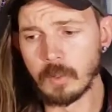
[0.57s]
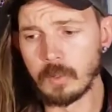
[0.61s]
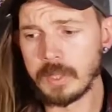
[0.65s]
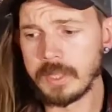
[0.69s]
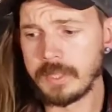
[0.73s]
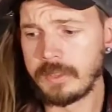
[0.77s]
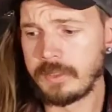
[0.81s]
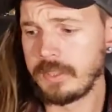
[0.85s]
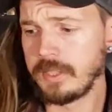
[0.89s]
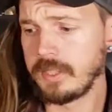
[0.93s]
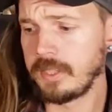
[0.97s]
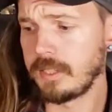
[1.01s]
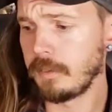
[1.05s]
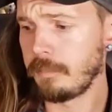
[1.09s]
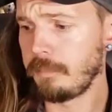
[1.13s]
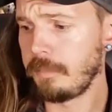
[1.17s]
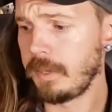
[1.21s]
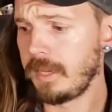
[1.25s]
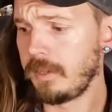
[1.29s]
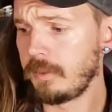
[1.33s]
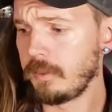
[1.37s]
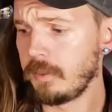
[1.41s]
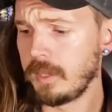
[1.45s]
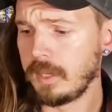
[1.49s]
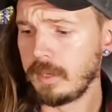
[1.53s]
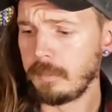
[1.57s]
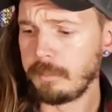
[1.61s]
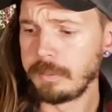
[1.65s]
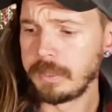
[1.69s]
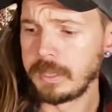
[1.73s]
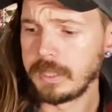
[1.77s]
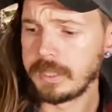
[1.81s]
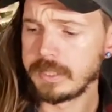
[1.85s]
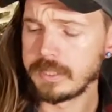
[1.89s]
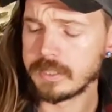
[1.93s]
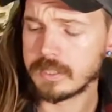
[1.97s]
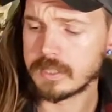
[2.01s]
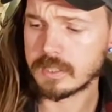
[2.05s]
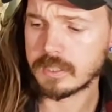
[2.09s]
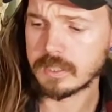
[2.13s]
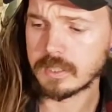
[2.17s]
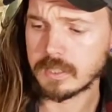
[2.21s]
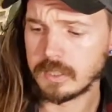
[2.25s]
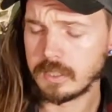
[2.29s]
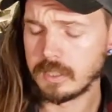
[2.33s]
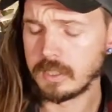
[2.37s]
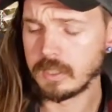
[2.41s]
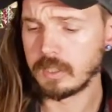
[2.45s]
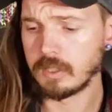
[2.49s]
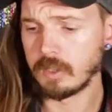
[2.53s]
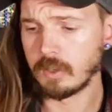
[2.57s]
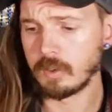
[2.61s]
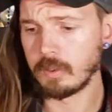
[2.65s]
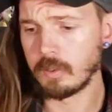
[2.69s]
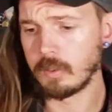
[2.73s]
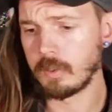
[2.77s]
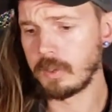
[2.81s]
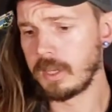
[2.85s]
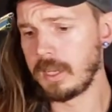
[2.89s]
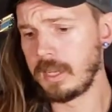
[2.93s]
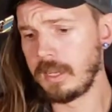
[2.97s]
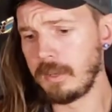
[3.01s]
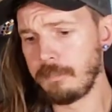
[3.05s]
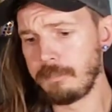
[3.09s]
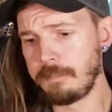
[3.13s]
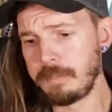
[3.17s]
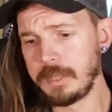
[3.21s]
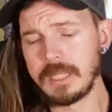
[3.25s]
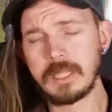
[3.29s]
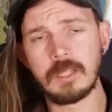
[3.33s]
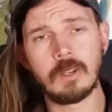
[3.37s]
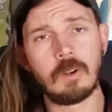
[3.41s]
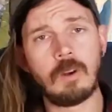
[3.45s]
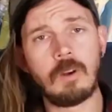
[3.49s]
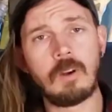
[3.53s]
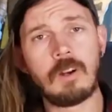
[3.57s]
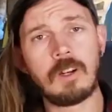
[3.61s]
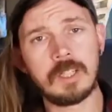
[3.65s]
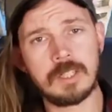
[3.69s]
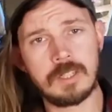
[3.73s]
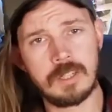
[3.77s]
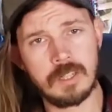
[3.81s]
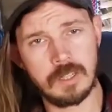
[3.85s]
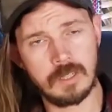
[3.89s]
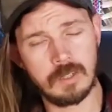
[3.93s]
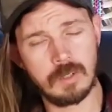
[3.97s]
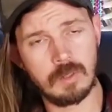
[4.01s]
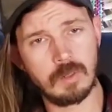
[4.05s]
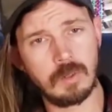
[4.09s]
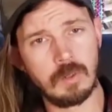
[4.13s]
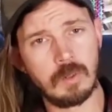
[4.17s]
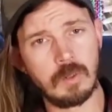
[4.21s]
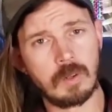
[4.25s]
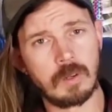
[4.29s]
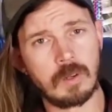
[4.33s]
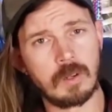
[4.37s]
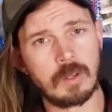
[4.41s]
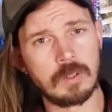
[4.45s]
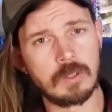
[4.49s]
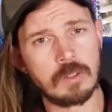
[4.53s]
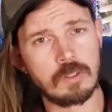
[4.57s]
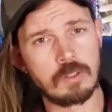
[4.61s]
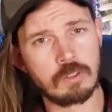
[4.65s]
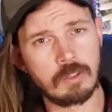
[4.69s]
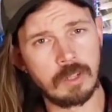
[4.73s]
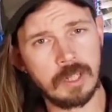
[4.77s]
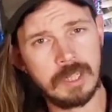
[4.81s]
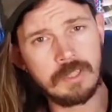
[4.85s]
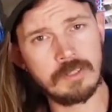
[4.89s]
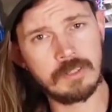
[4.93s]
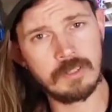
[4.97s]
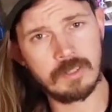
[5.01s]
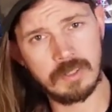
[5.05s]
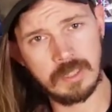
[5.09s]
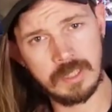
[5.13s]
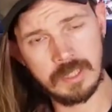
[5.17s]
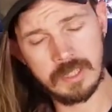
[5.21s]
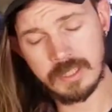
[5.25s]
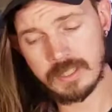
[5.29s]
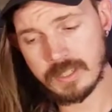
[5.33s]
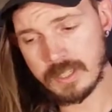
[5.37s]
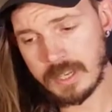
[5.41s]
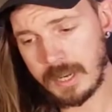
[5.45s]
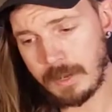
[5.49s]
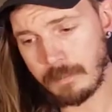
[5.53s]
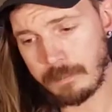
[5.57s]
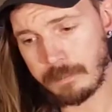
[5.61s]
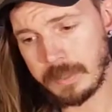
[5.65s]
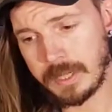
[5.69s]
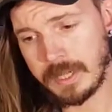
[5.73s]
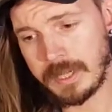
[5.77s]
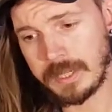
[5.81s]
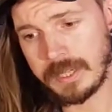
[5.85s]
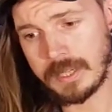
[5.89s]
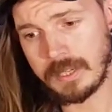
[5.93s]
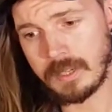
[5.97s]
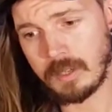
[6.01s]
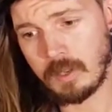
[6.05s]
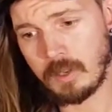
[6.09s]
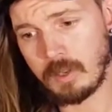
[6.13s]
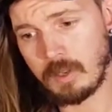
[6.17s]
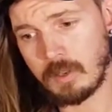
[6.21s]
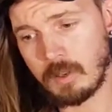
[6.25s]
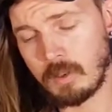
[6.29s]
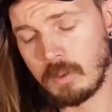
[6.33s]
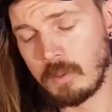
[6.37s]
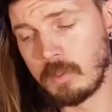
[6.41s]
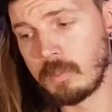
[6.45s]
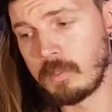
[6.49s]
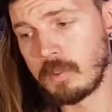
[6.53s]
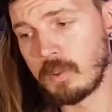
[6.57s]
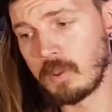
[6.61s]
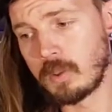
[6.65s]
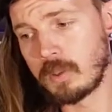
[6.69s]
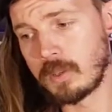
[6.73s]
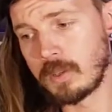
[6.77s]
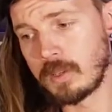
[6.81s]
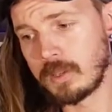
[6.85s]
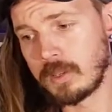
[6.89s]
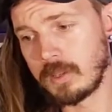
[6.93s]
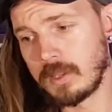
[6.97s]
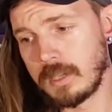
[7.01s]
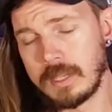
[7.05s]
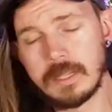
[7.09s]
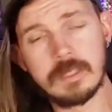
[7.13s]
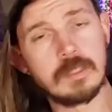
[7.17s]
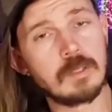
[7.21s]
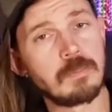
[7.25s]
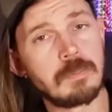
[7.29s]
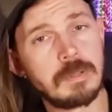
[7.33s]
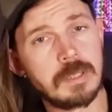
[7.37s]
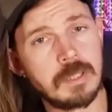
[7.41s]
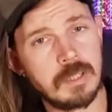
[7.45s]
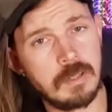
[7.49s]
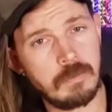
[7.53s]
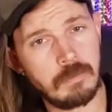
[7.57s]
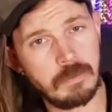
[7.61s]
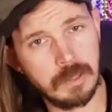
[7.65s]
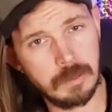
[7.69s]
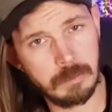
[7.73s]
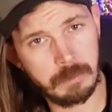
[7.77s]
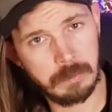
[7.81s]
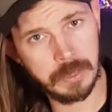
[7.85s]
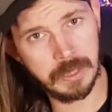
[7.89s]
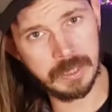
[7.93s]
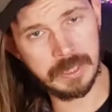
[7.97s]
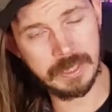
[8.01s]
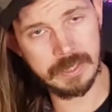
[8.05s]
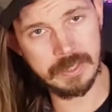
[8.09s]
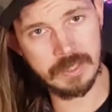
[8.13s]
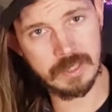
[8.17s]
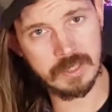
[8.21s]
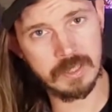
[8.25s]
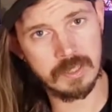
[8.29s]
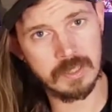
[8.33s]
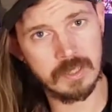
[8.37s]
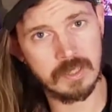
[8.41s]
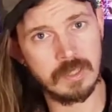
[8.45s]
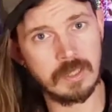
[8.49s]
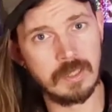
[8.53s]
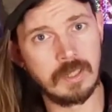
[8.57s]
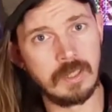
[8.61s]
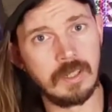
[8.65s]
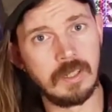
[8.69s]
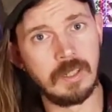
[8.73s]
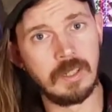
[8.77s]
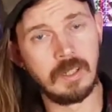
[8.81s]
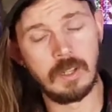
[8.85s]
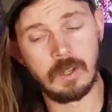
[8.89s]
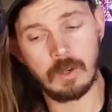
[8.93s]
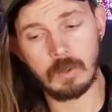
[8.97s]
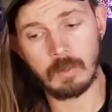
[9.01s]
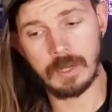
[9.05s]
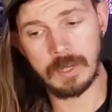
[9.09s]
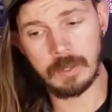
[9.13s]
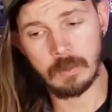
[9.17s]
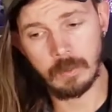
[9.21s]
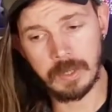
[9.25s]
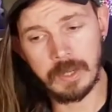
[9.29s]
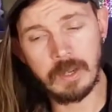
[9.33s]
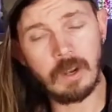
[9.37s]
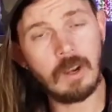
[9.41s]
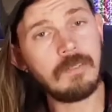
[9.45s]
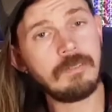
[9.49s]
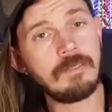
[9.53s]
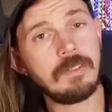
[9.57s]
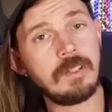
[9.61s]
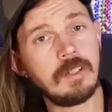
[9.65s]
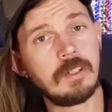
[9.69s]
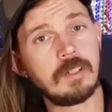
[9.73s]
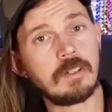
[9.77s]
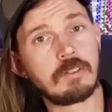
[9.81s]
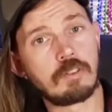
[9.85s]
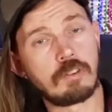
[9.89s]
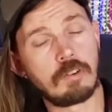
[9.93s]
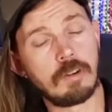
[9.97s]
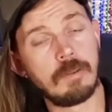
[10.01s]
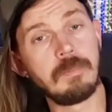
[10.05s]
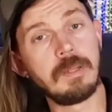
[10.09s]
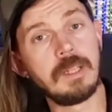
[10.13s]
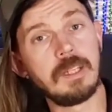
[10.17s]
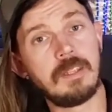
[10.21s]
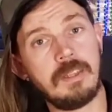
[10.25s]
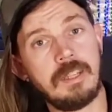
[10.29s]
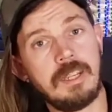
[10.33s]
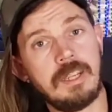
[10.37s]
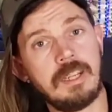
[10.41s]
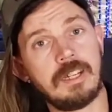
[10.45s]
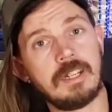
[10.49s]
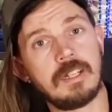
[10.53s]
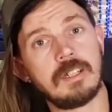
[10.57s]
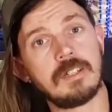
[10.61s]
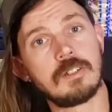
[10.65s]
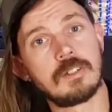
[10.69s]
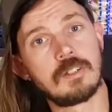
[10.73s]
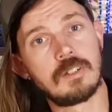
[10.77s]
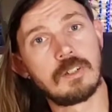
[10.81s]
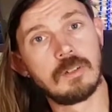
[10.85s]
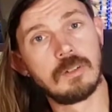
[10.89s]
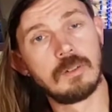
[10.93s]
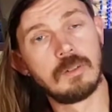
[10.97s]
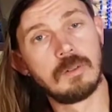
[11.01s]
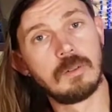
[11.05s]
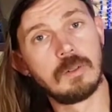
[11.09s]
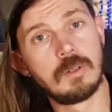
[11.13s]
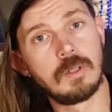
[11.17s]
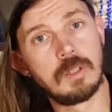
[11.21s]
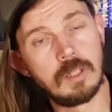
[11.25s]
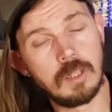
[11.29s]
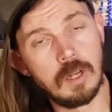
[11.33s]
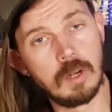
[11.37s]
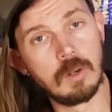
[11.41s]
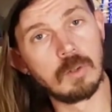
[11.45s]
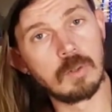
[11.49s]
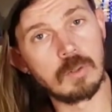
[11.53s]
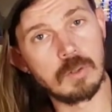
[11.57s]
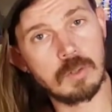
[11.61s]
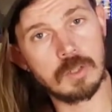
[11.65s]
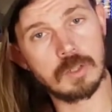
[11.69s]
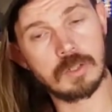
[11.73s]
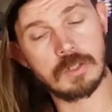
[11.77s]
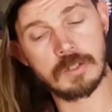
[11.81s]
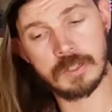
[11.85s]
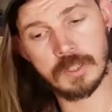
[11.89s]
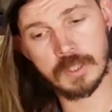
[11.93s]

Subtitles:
we think about a place, being haunted or strange things happening at a home or a specific place, right? We often attribute that to ghosts or